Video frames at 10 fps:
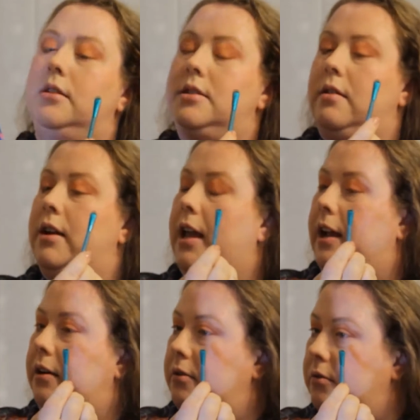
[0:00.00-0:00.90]
So
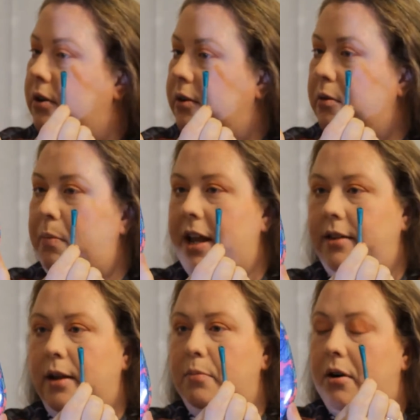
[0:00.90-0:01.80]
again, I'm going to
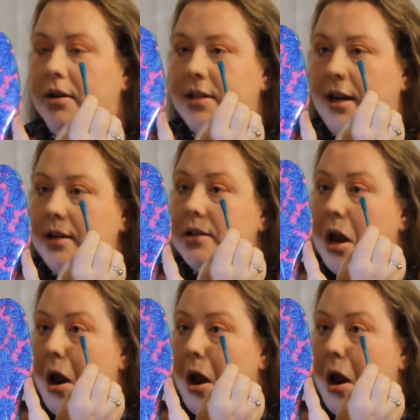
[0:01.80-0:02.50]
repeat that process.